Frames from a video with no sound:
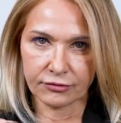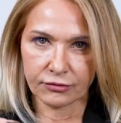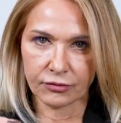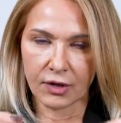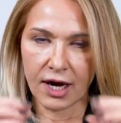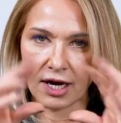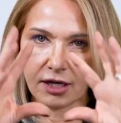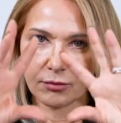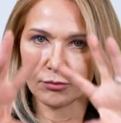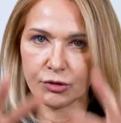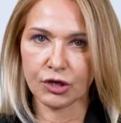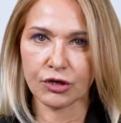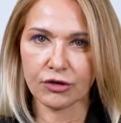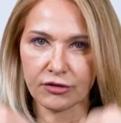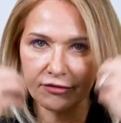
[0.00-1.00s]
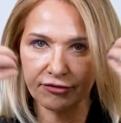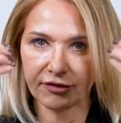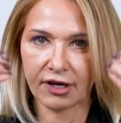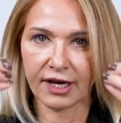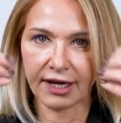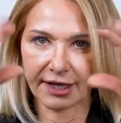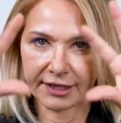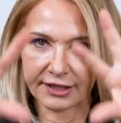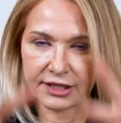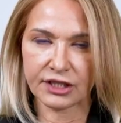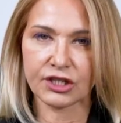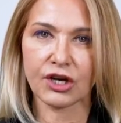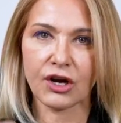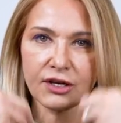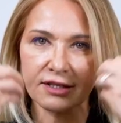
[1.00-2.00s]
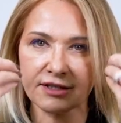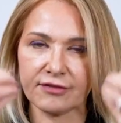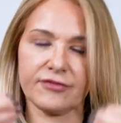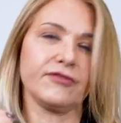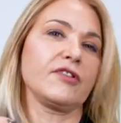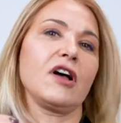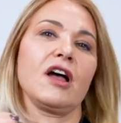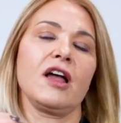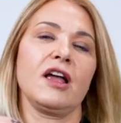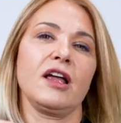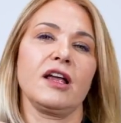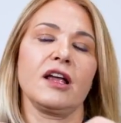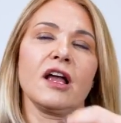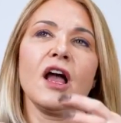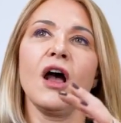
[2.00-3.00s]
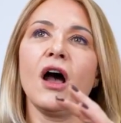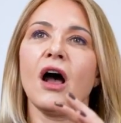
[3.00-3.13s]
right, purifying, detoxifying,